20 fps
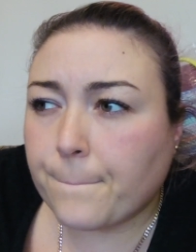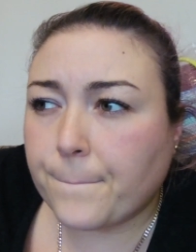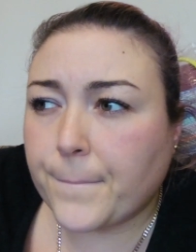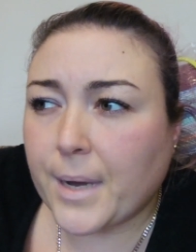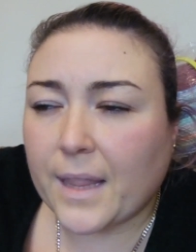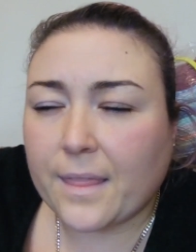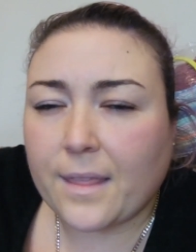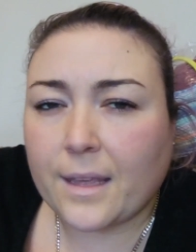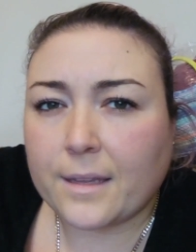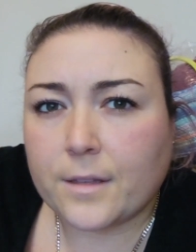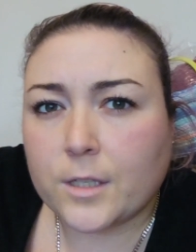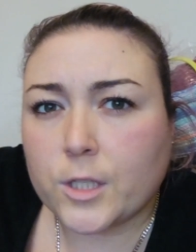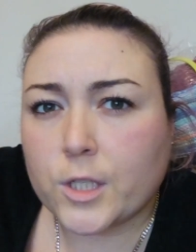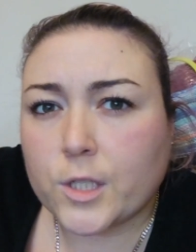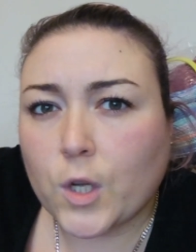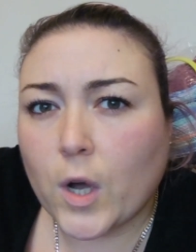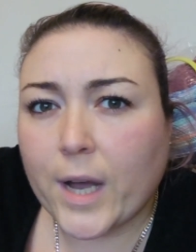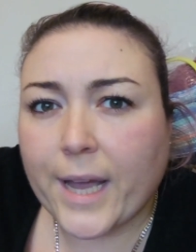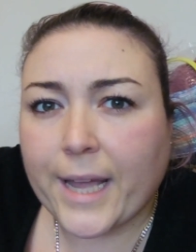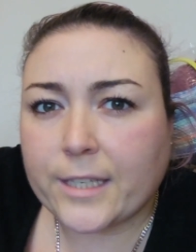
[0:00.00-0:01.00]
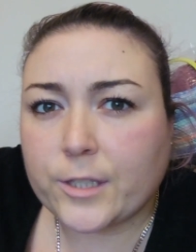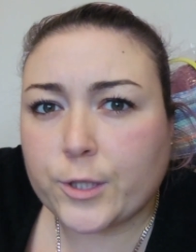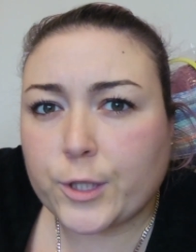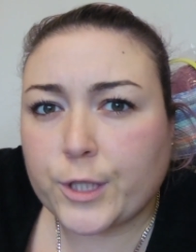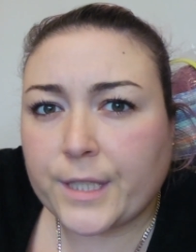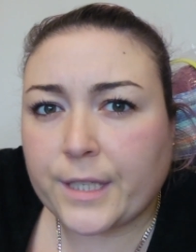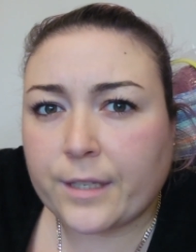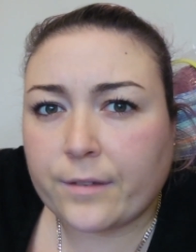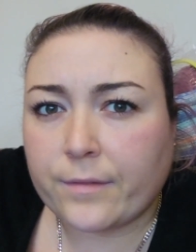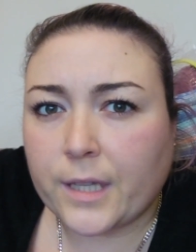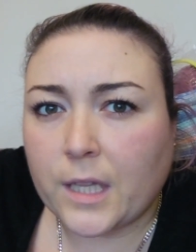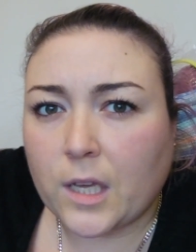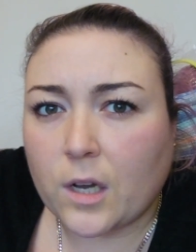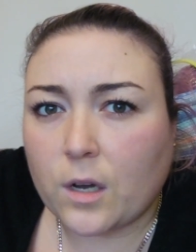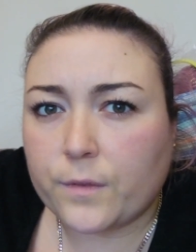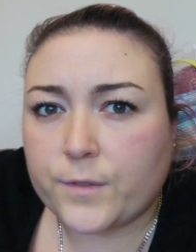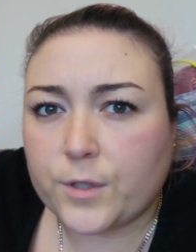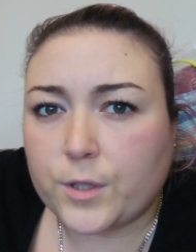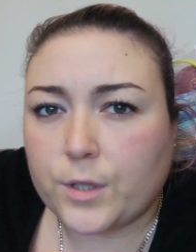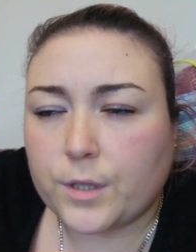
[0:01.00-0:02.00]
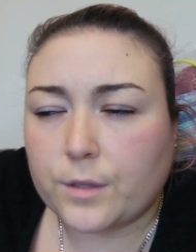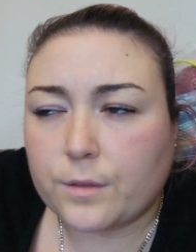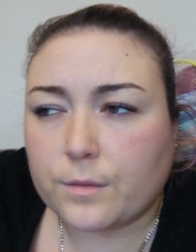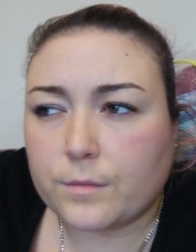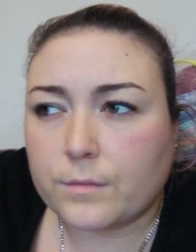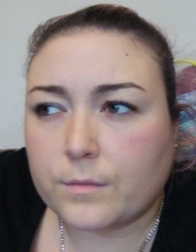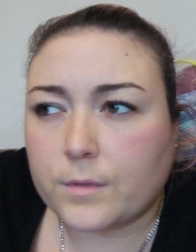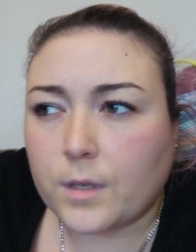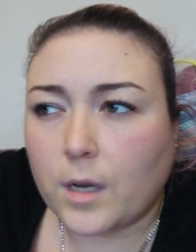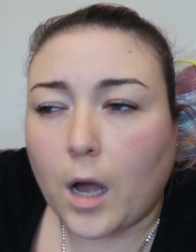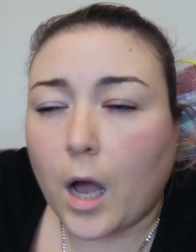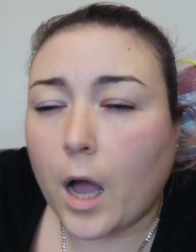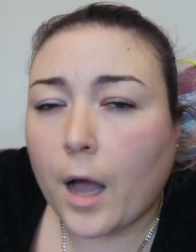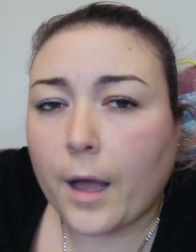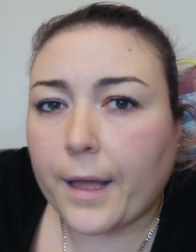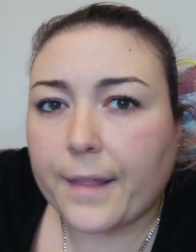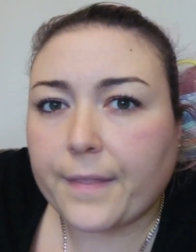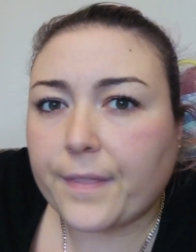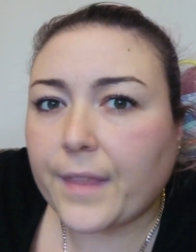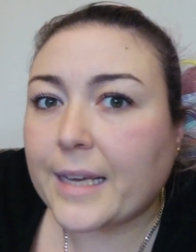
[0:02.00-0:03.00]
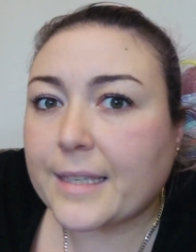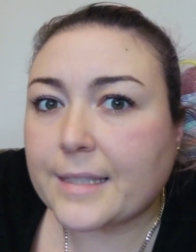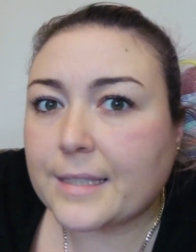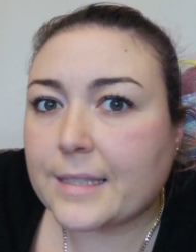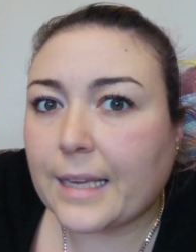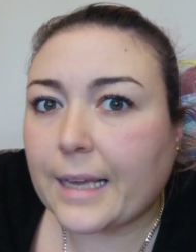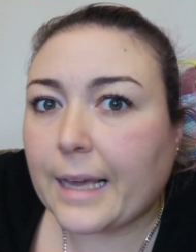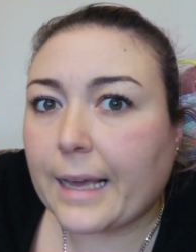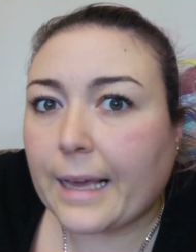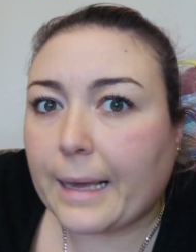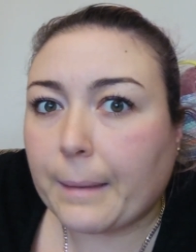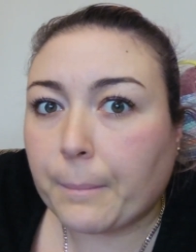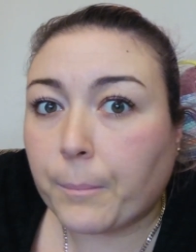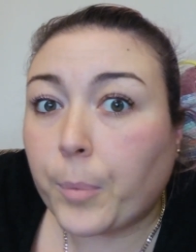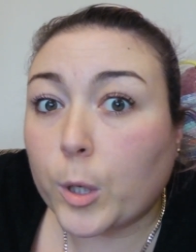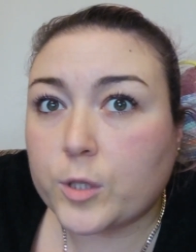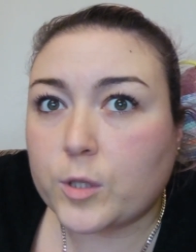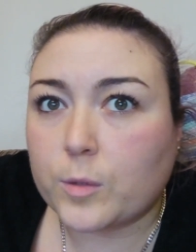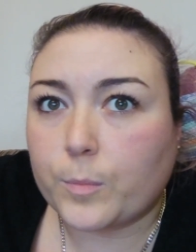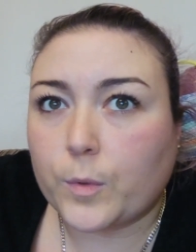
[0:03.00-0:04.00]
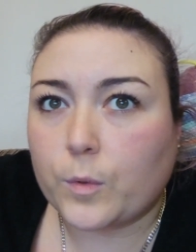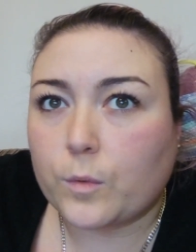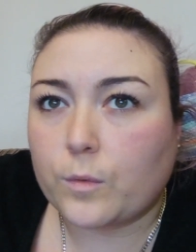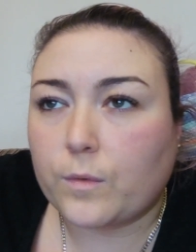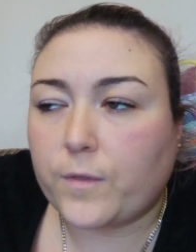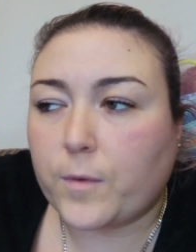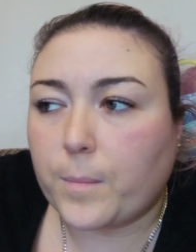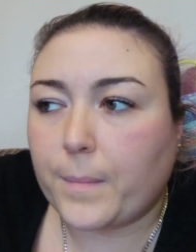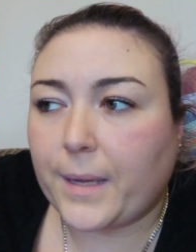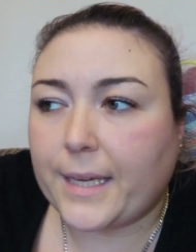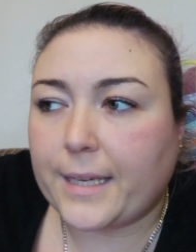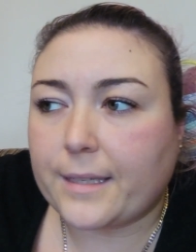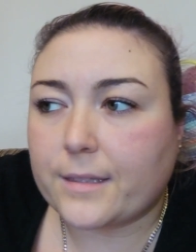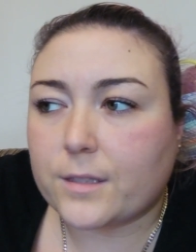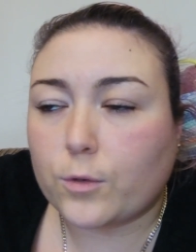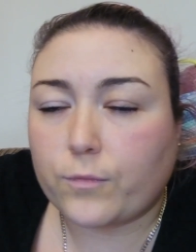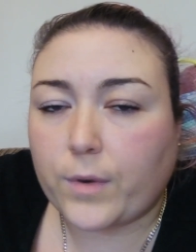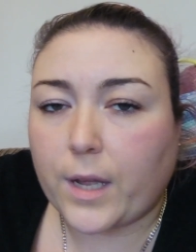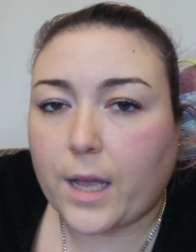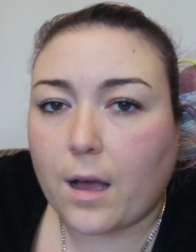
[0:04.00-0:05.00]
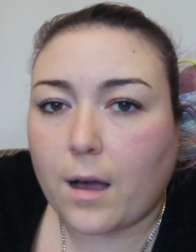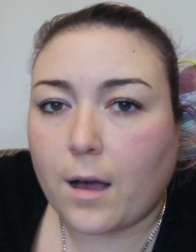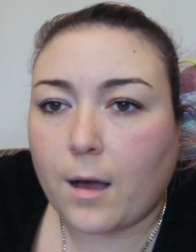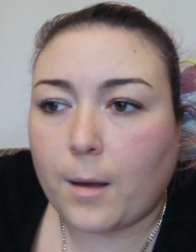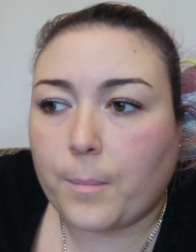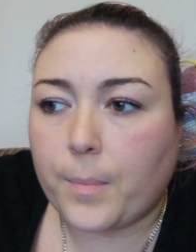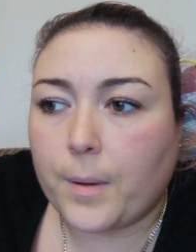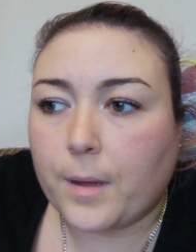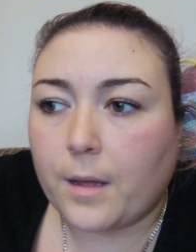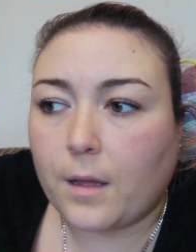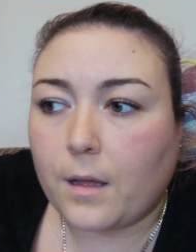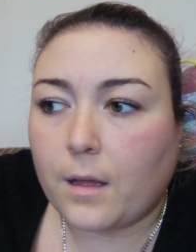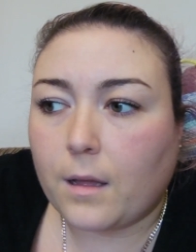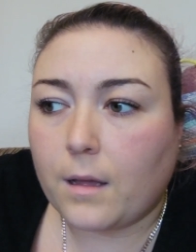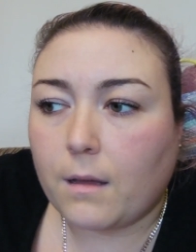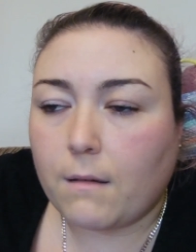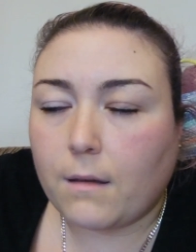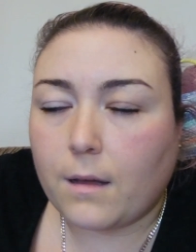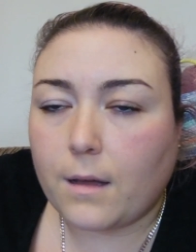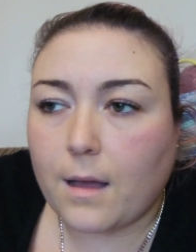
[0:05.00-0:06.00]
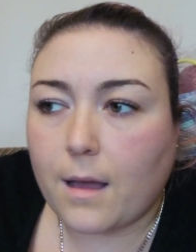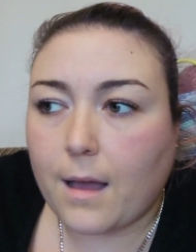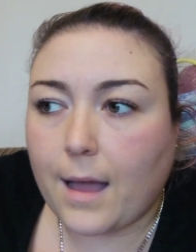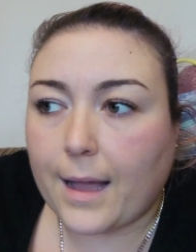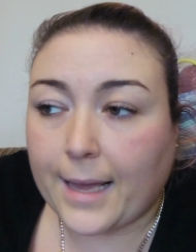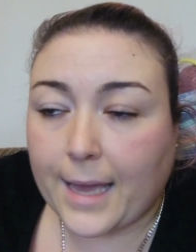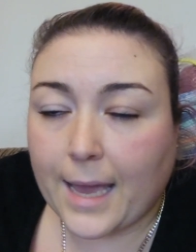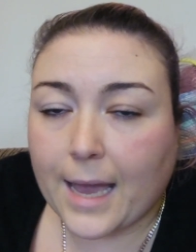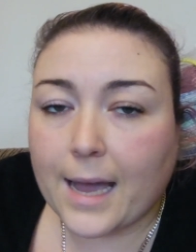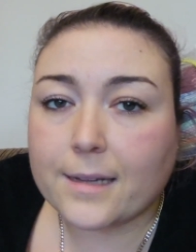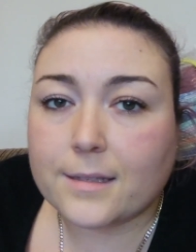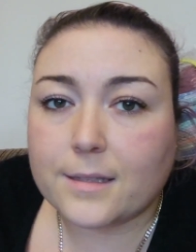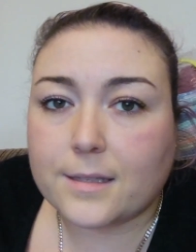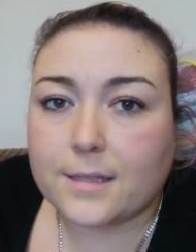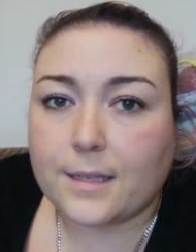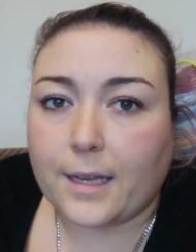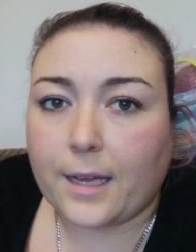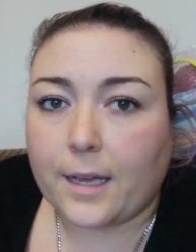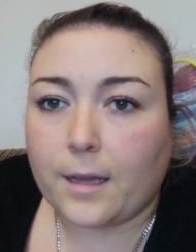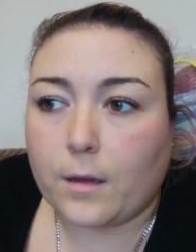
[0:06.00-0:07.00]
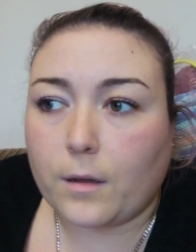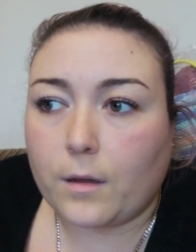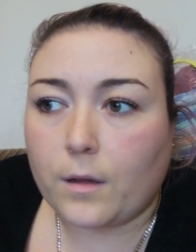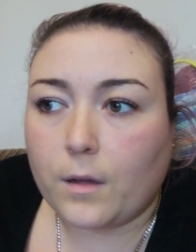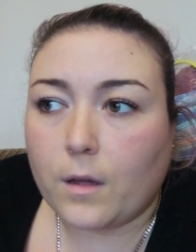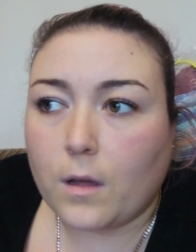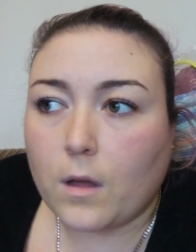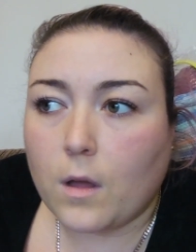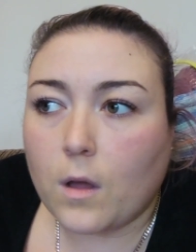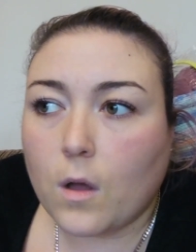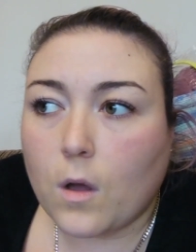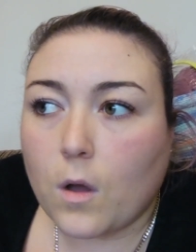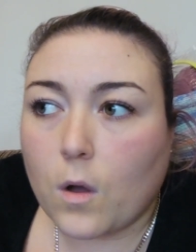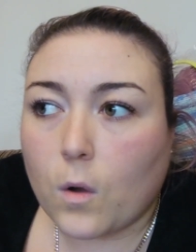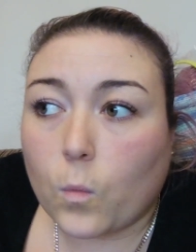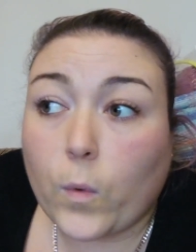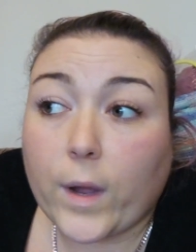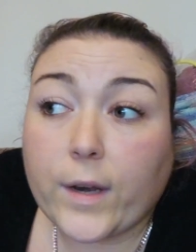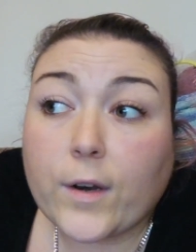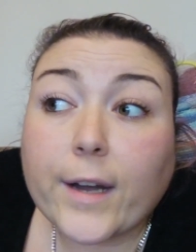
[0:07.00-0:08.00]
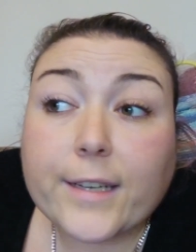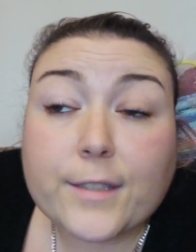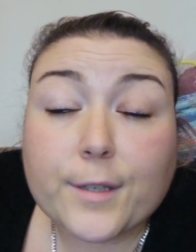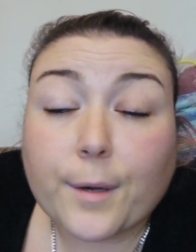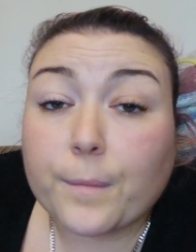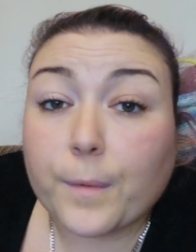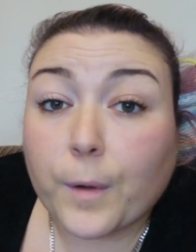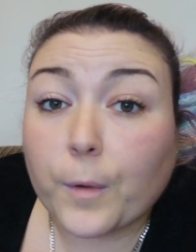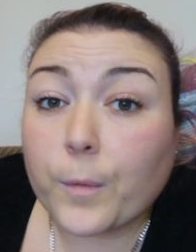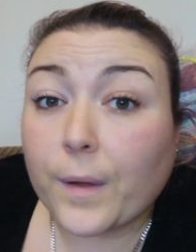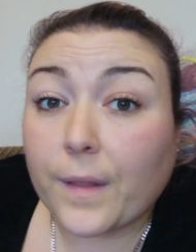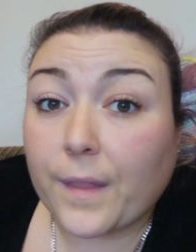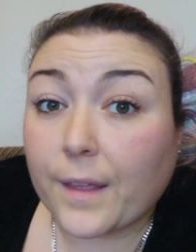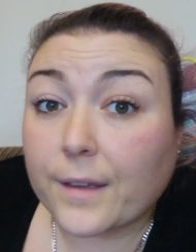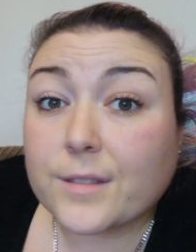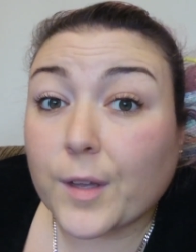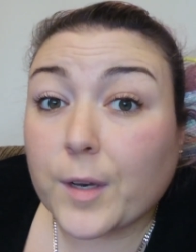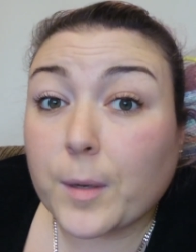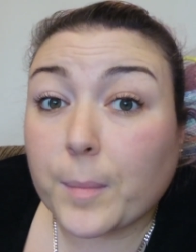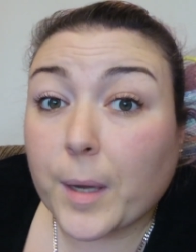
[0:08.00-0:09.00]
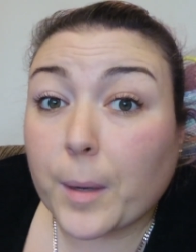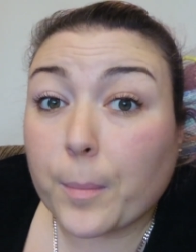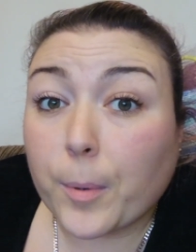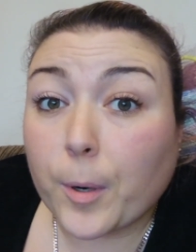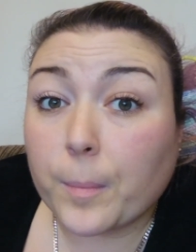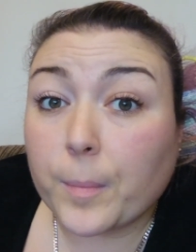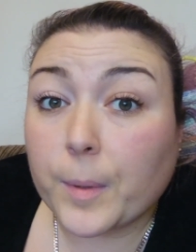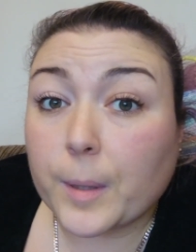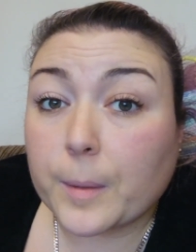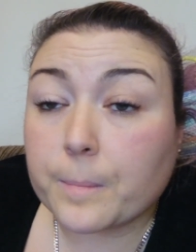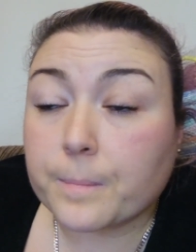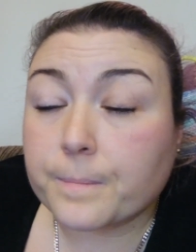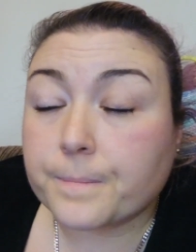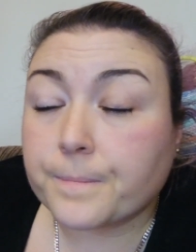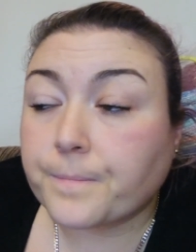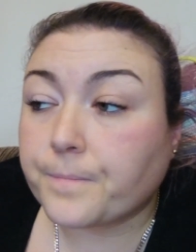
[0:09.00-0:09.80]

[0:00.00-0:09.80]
but then the Sky engineer in the afternoon? I that's impossible for me to ring up and cancel it when I don't know that there's going to be a problem.